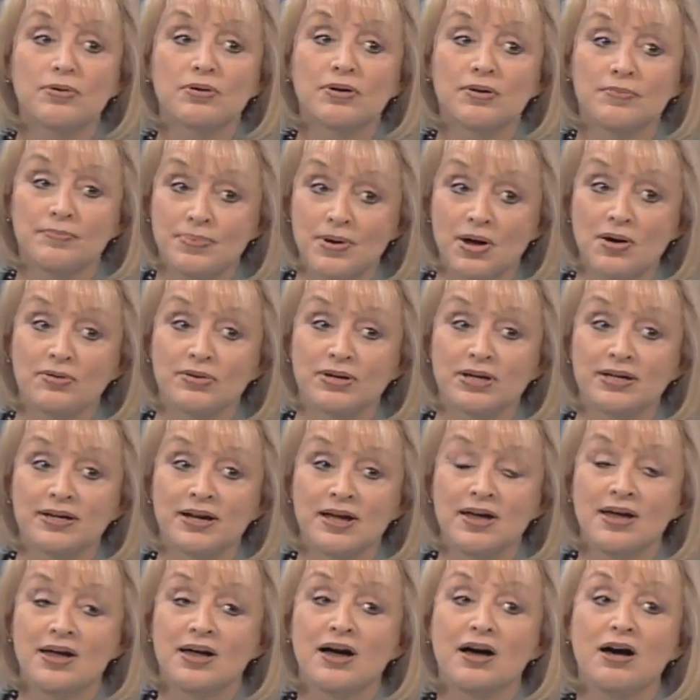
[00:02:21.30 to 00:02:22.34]
component
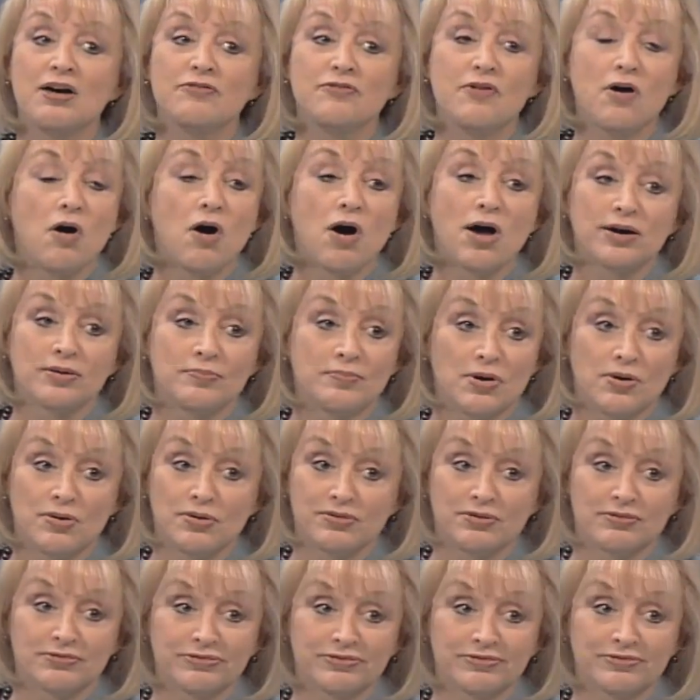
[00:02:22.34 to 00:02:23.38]
of
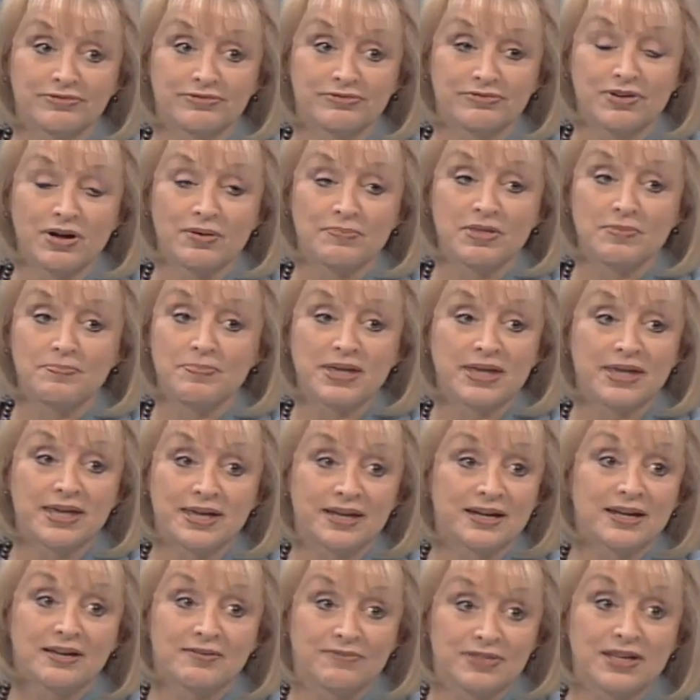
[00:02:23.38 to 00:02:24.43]
automotive from the
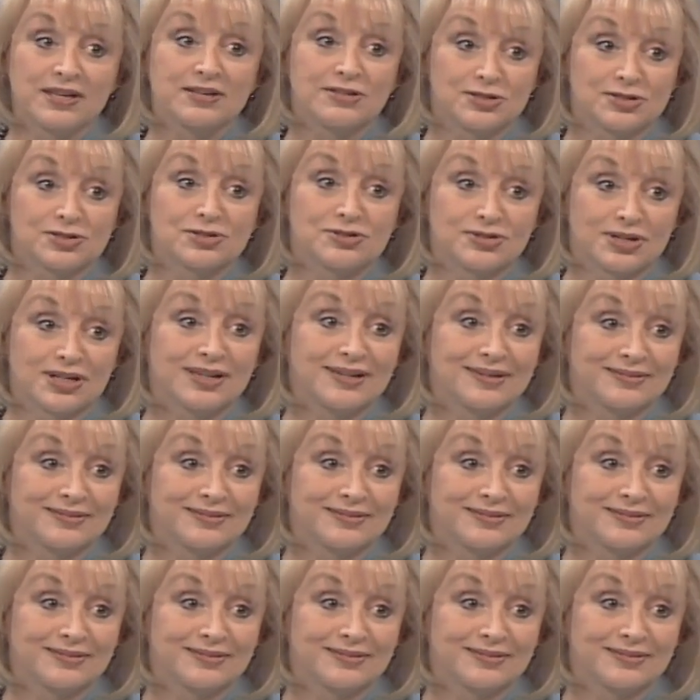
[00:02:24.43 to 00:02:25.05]
beginning of the industry.